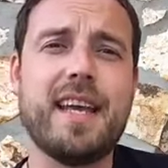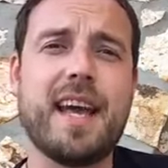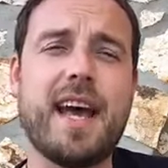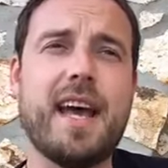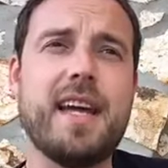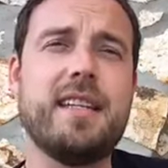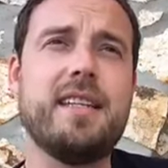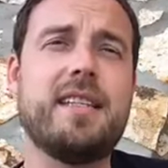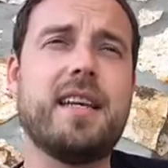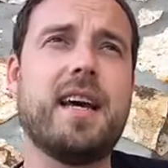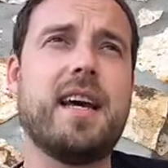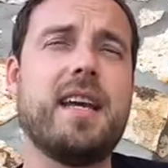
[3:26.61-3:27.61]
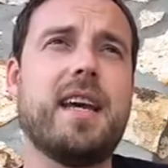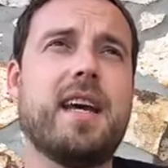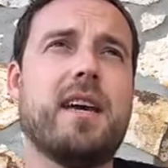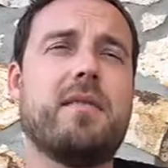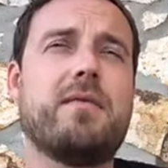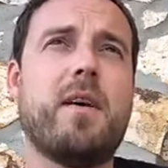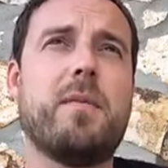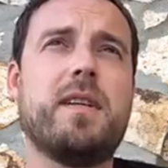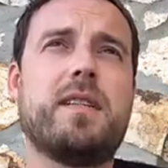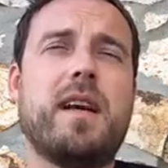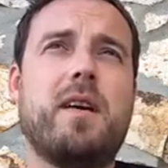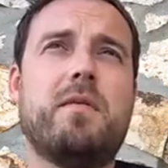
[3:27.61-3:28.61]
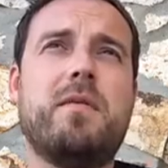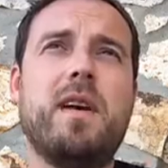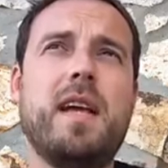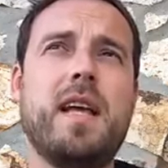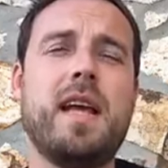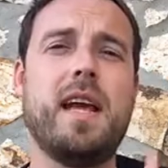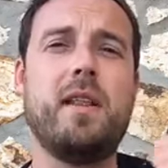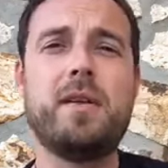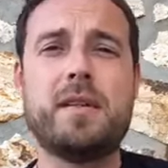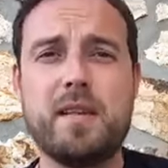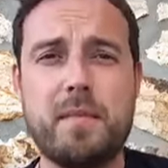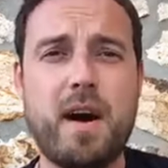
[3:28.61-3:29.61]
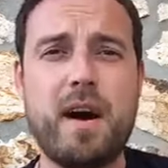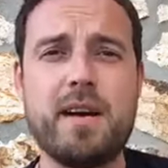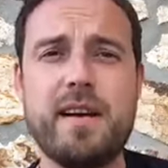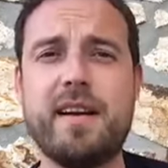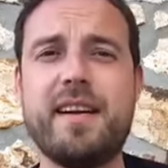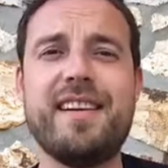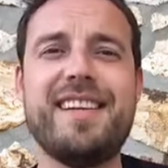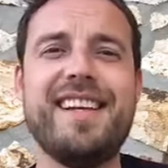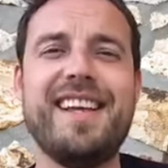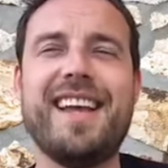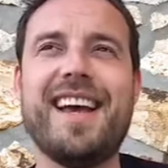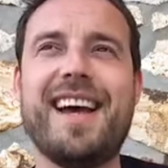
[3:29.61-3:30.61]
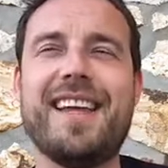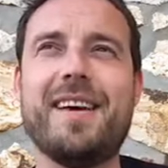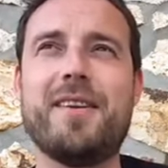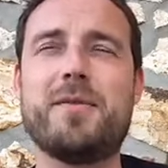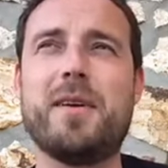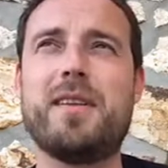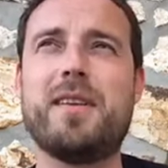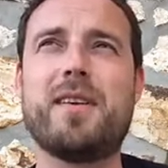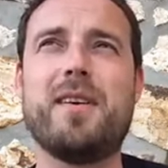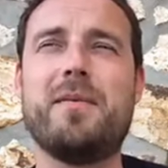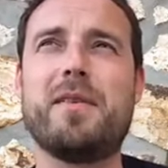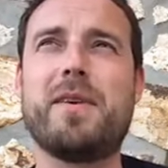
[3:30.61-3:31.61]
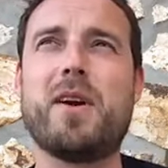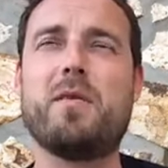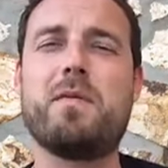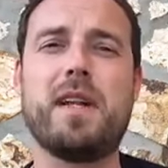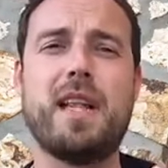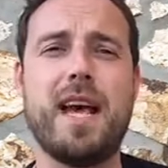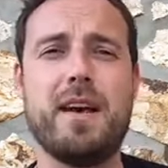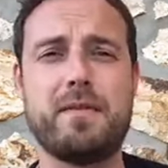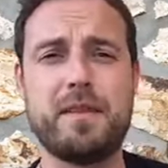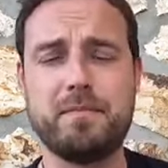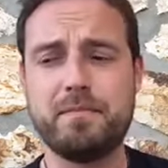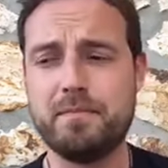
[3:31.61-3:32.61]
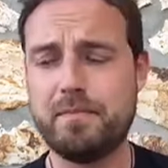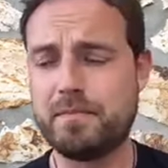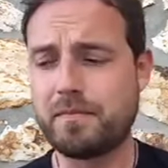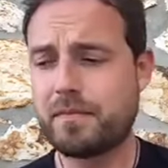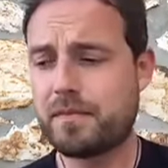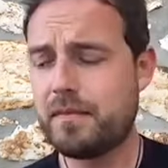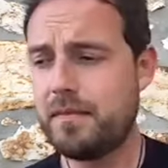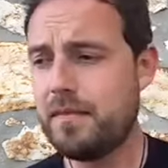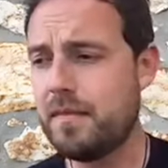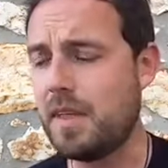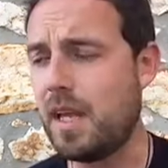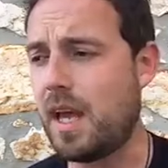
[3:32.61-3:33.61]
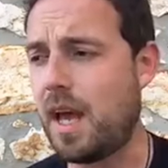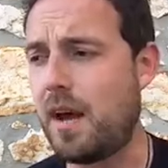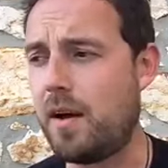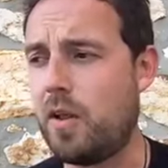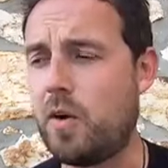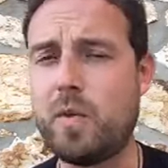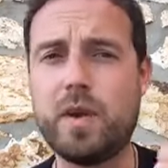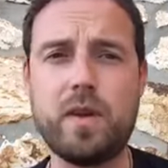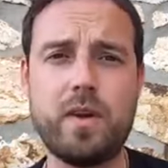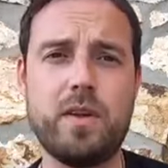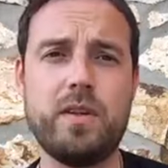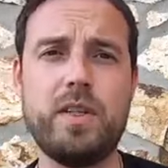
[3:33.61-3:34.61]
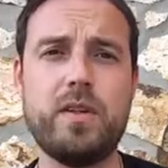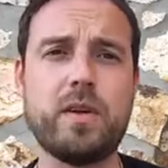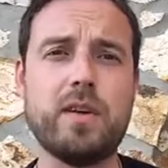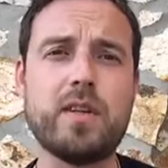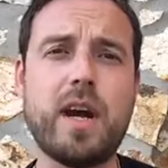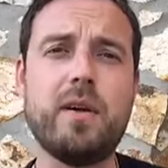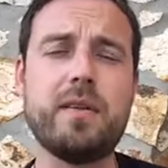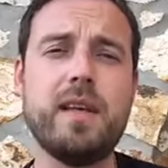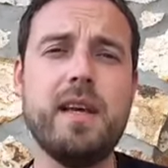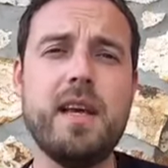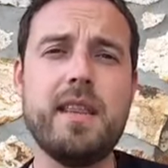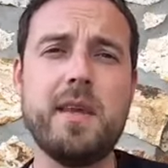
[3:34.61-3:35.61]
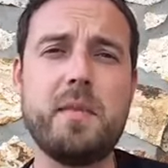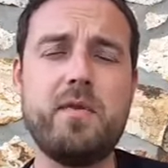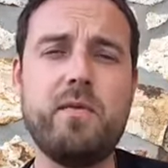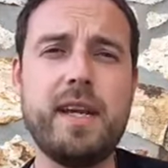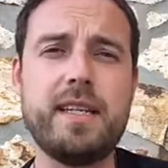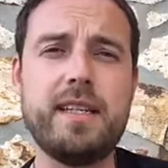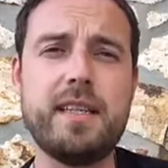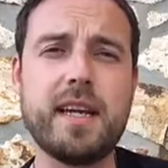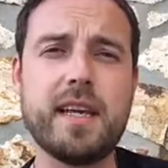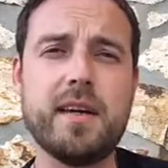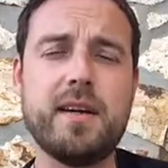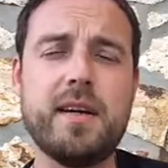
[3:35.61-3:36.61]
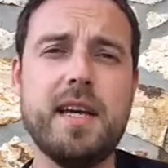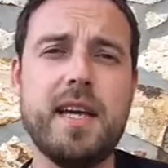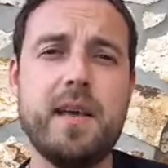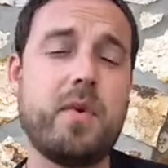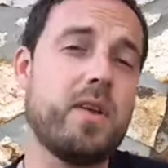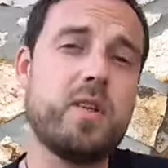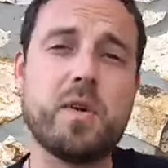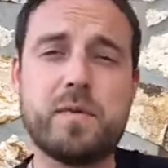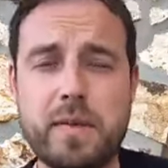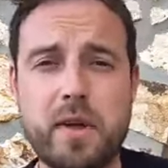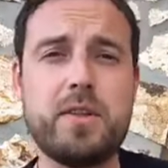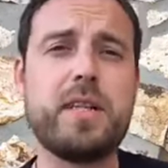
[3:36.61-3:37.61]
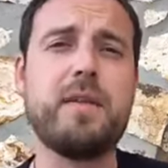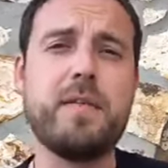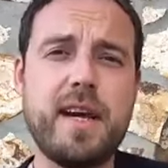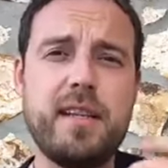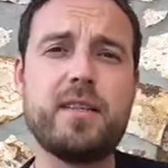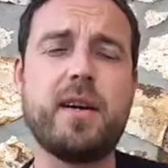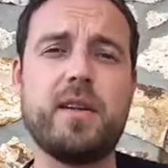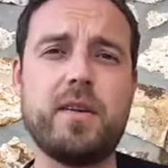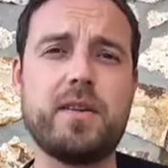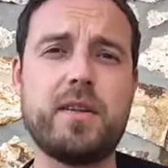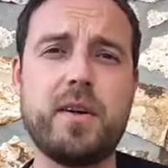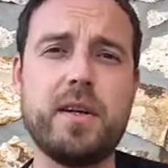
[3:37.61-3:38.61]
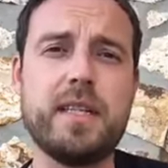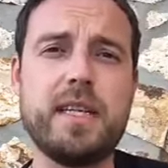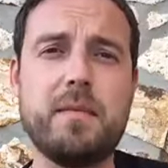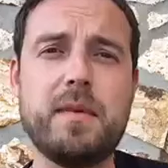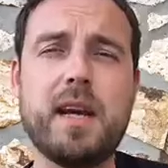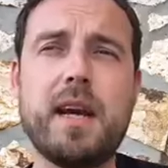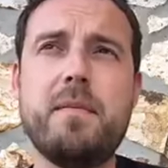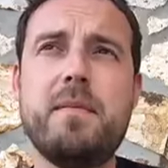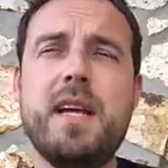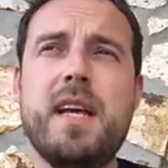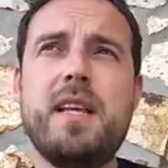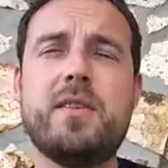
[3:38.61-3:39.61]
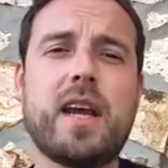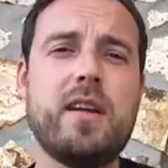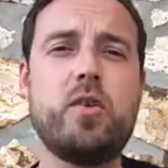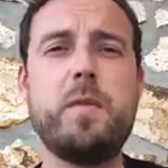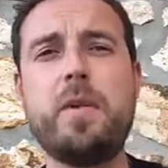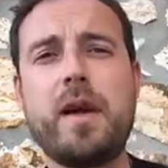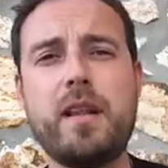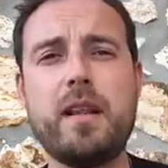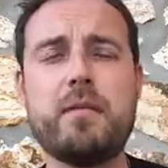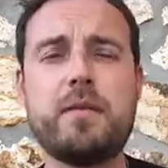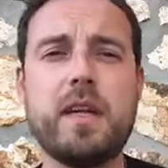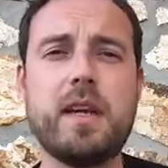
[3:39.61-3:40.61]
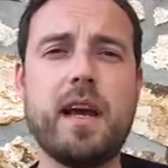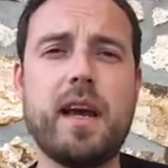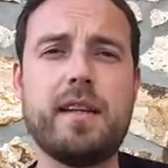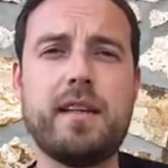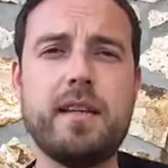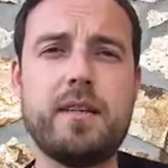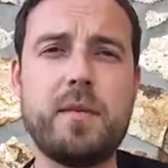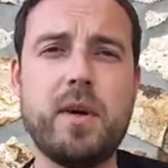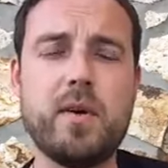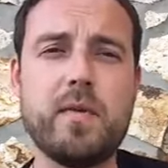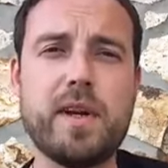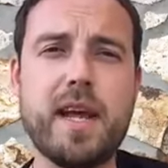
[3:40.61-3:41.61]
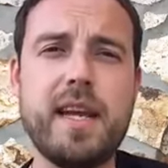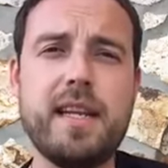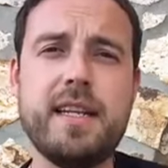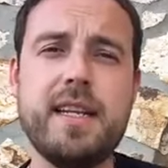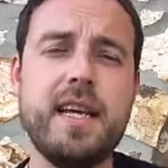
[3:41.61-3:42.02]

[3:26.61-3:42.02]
and I uh, found myself uh, losing the partner uh, that I was with. The girl, my girlfriend left. Uh, along with her, she took a child they'd been raising together because she wasn't biologically mine, so I lost her at the same time. So kind of two people I loved uh, disappeared overnight.